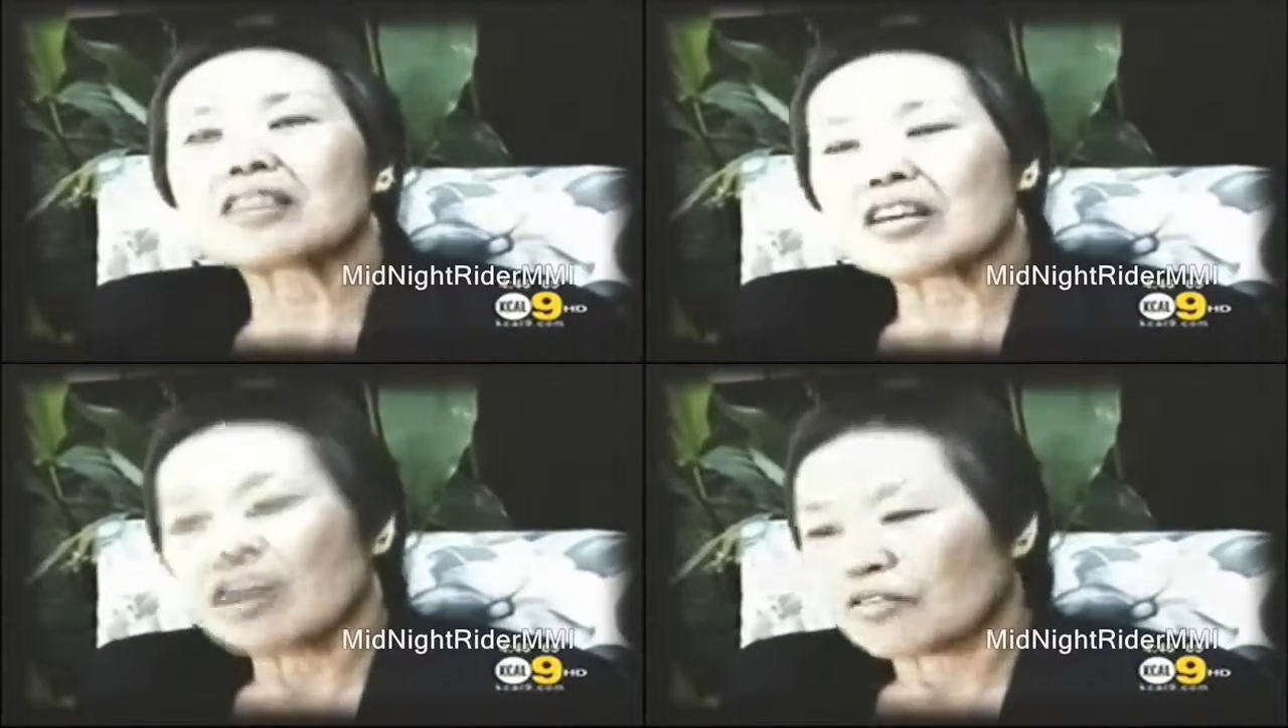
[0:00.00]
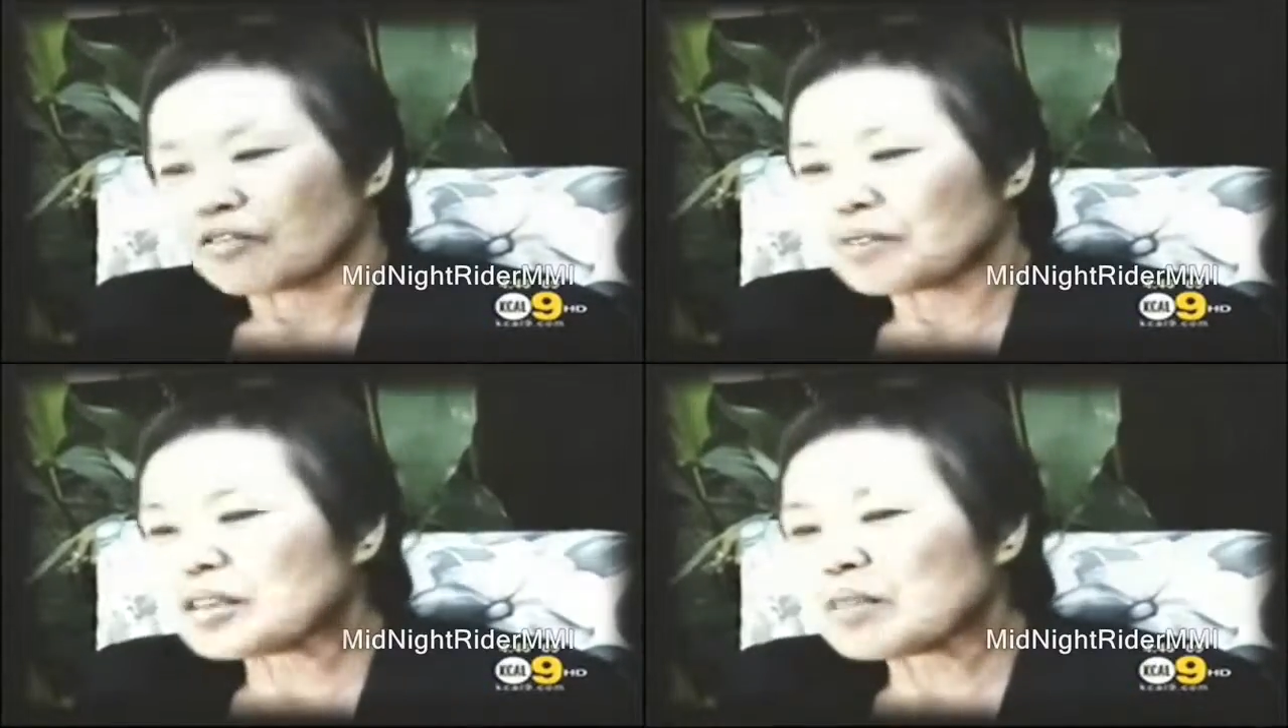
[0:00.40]
from
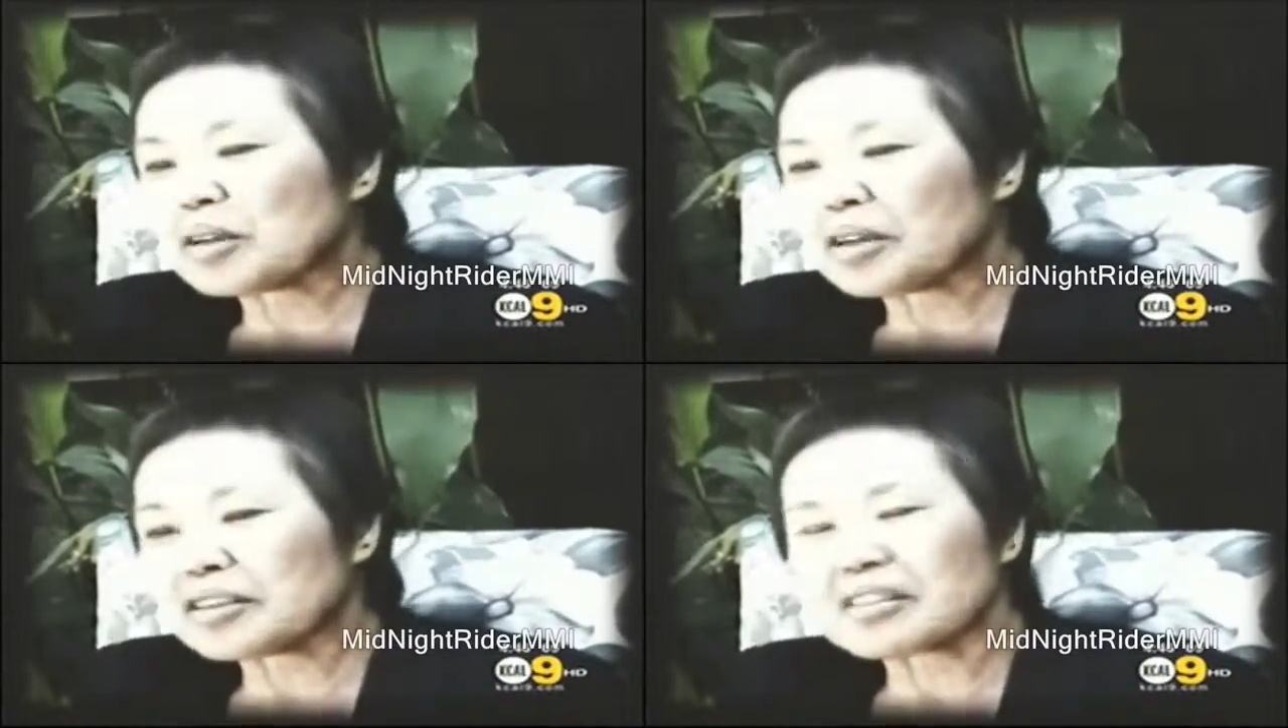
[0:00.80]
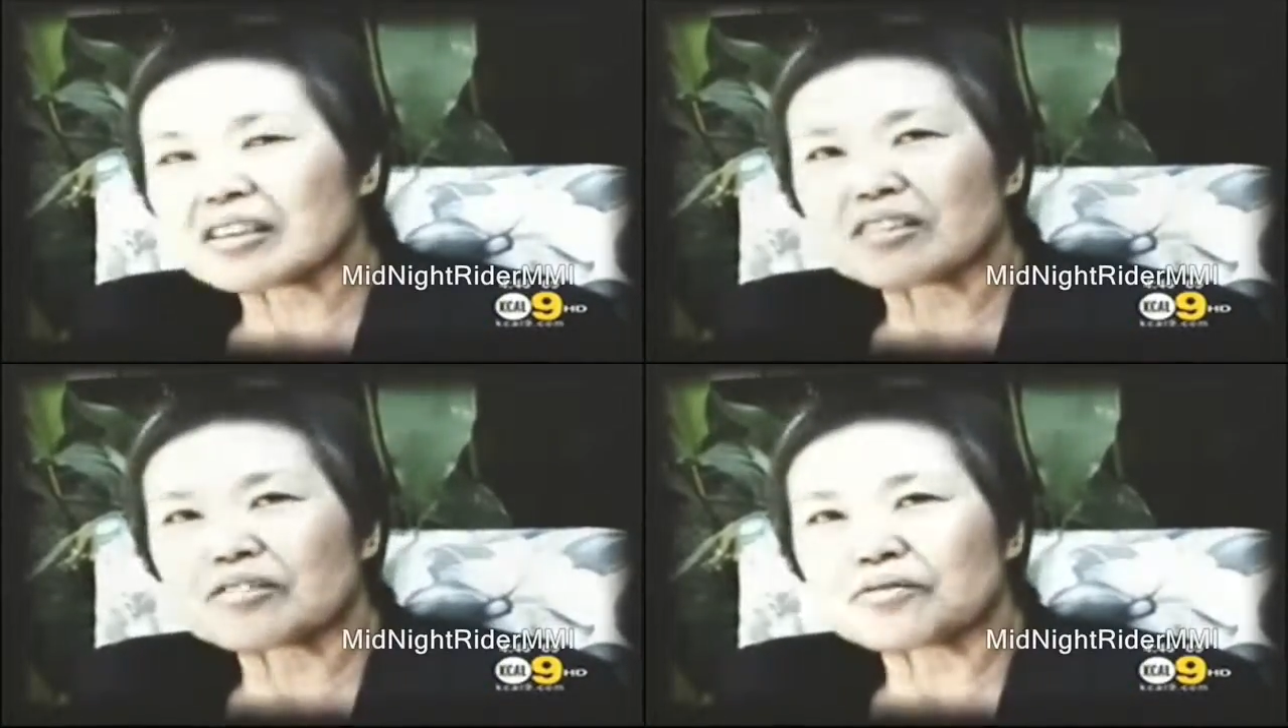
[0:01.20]
someplace that
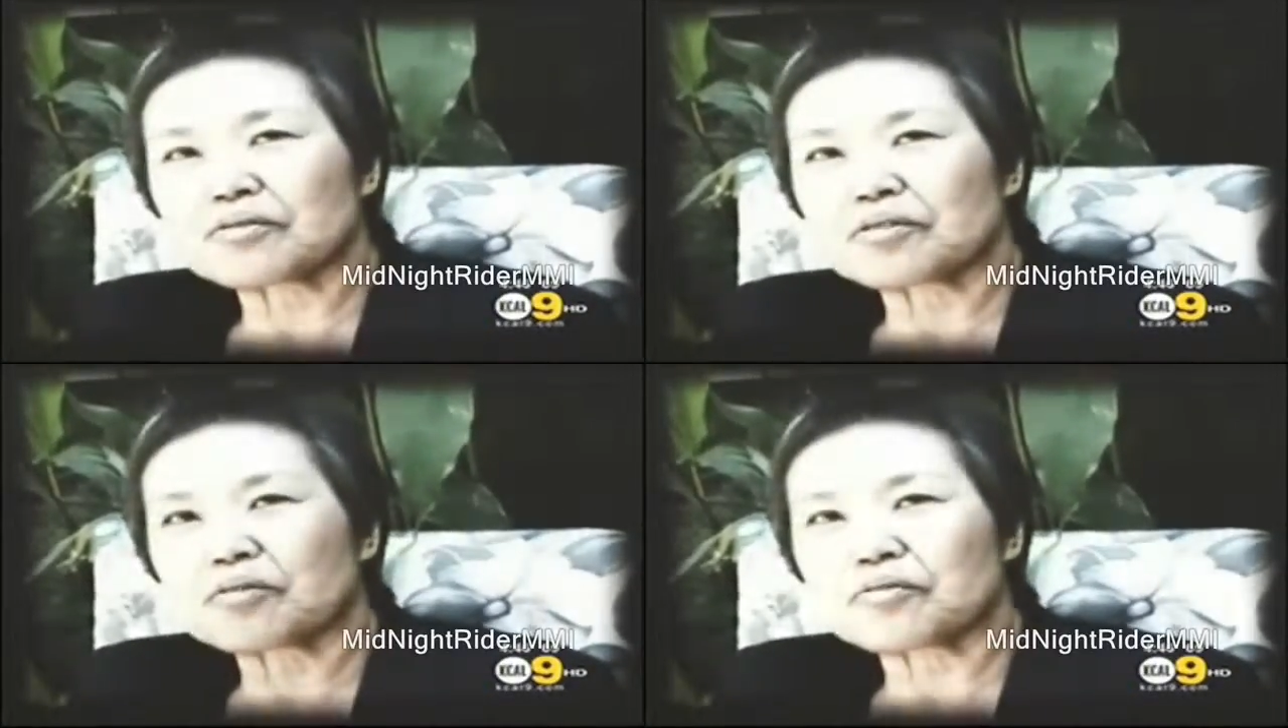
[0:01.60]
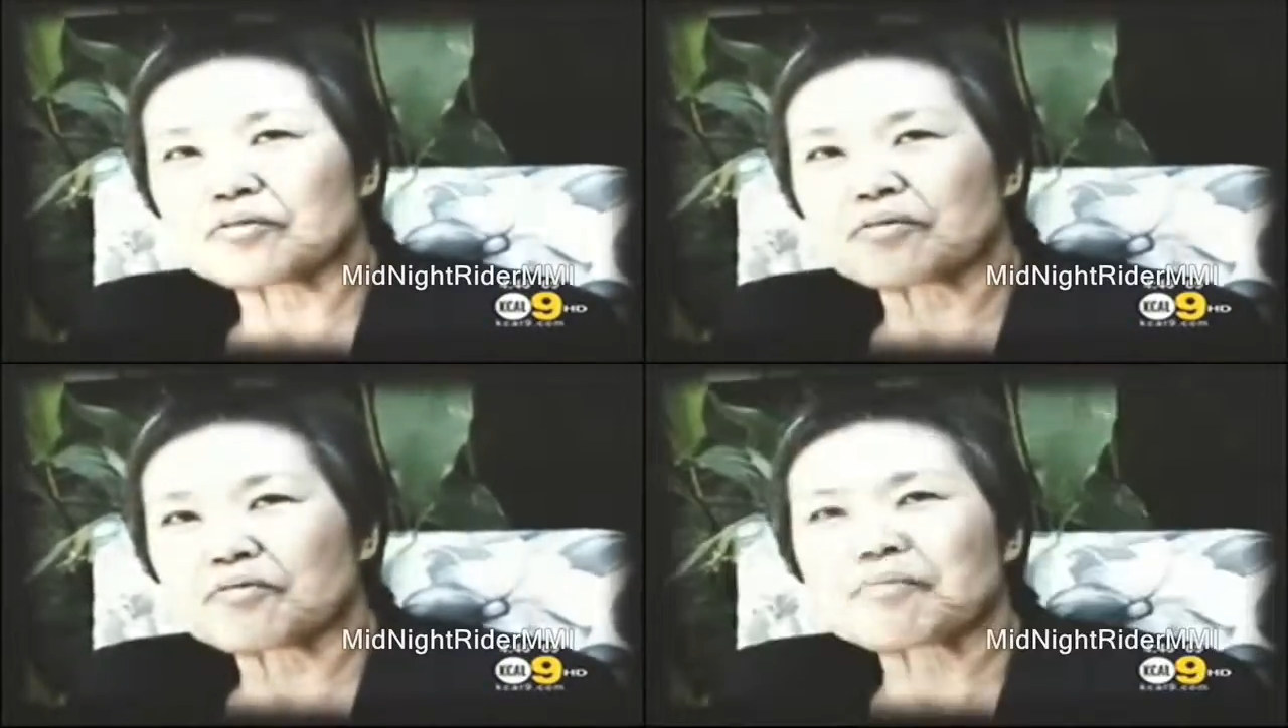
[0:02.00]
you've
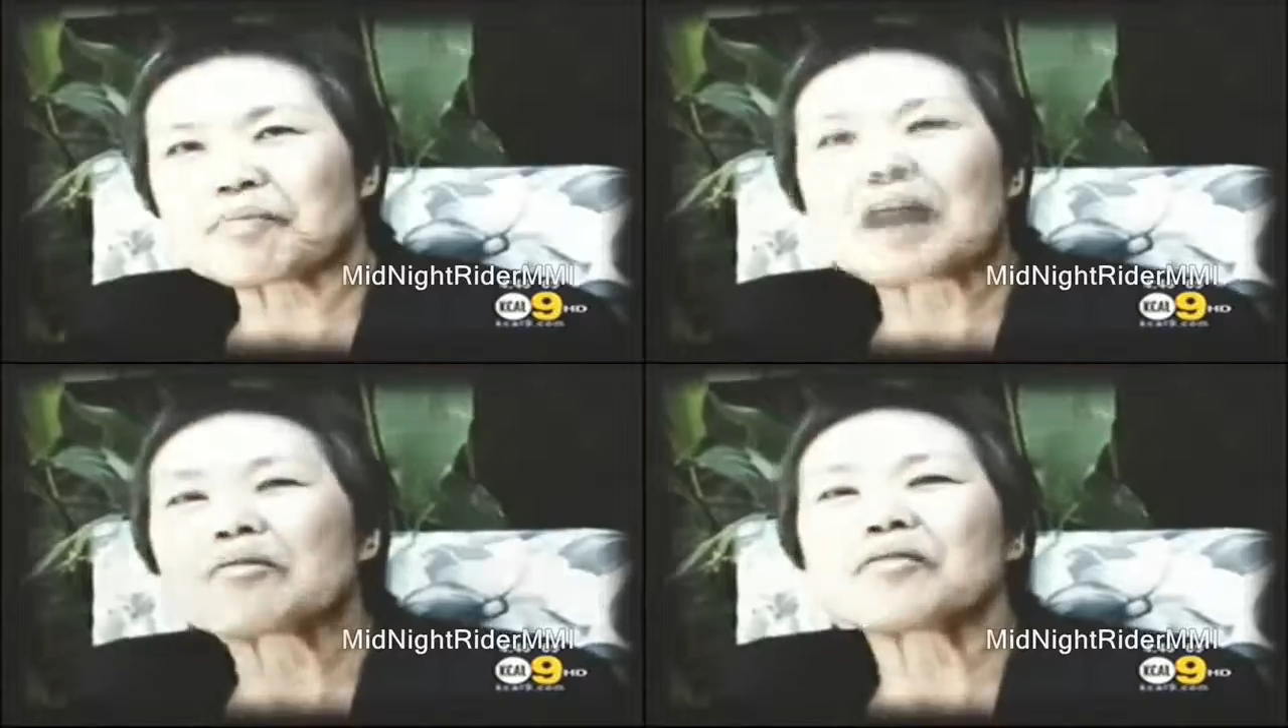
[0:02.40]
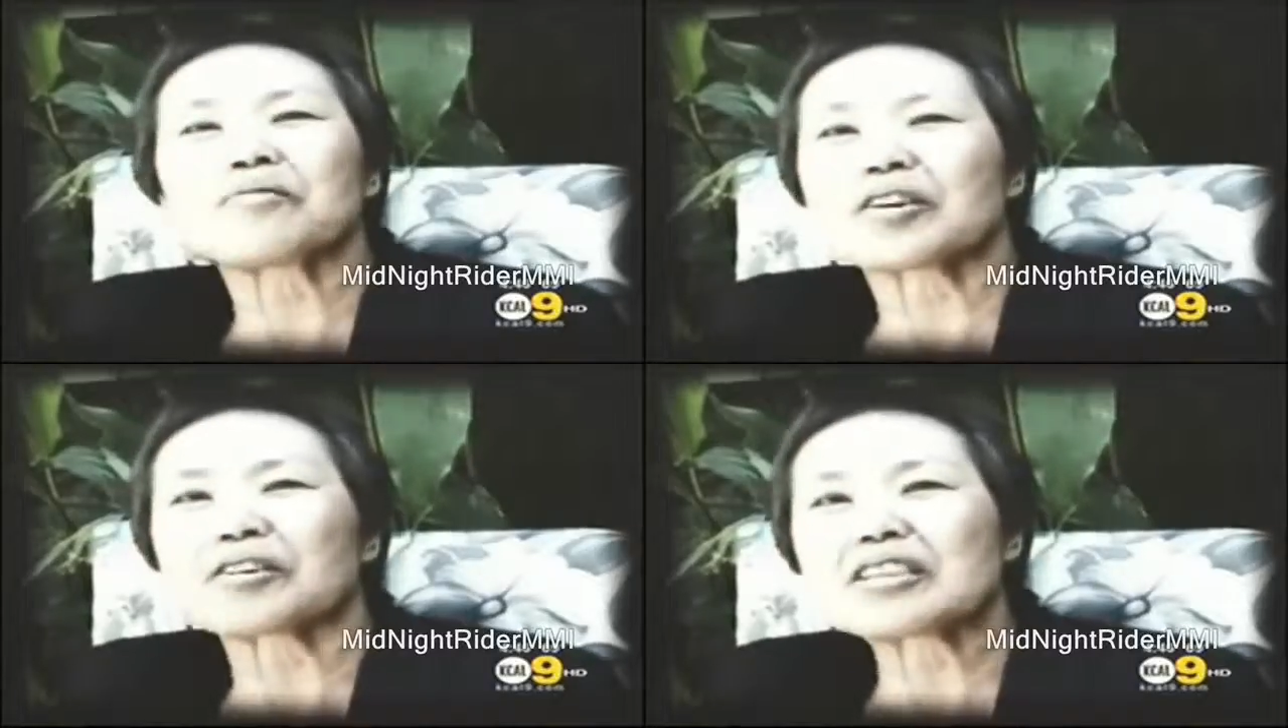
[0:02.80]
bound them very
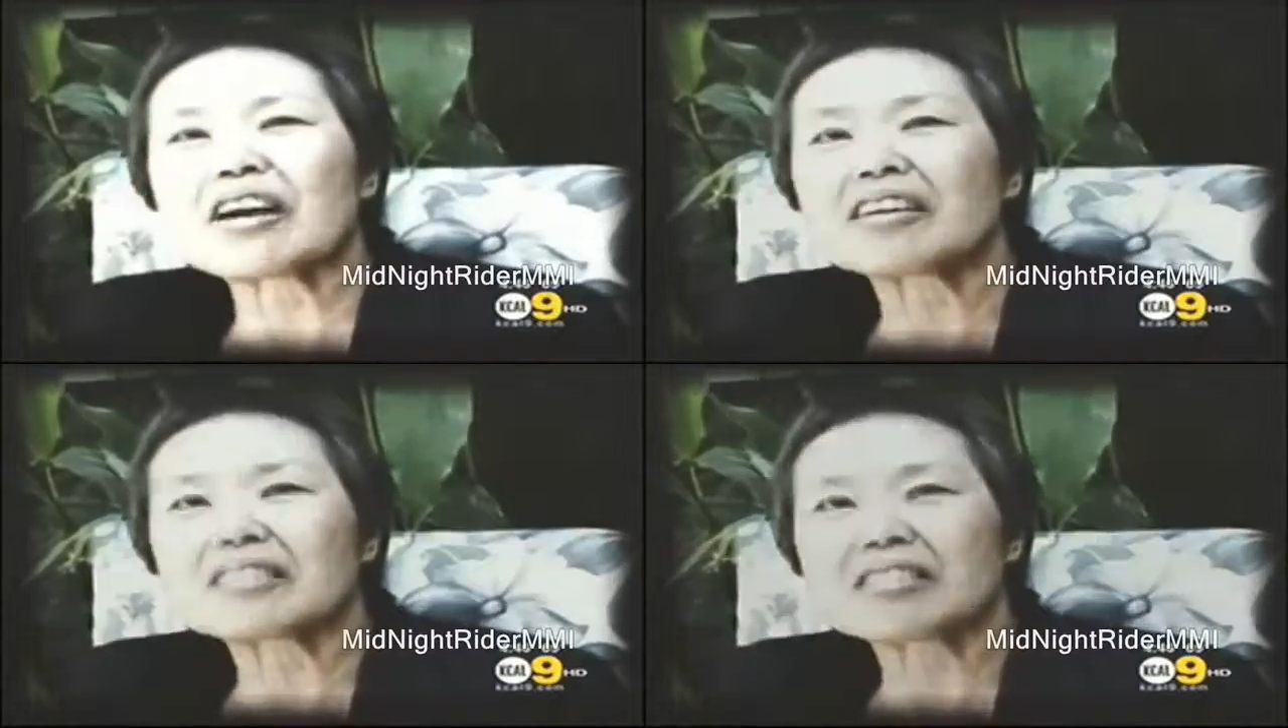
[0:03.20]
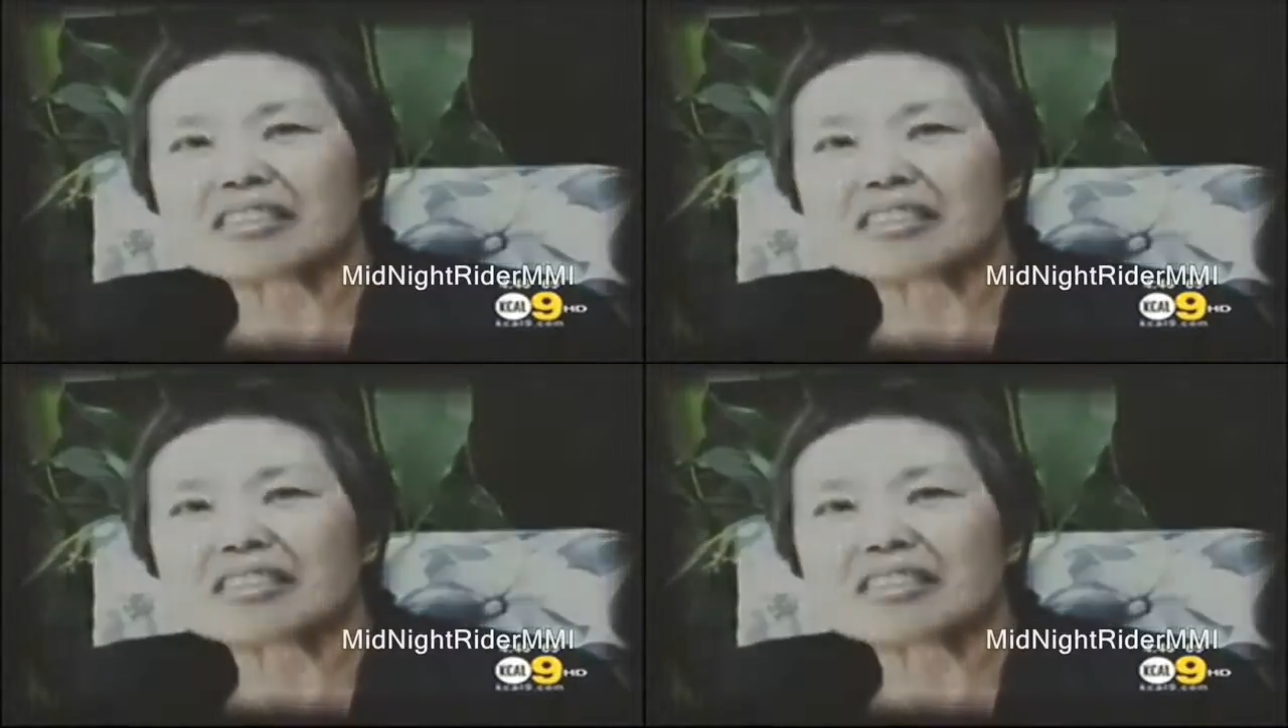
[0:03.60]
tightly.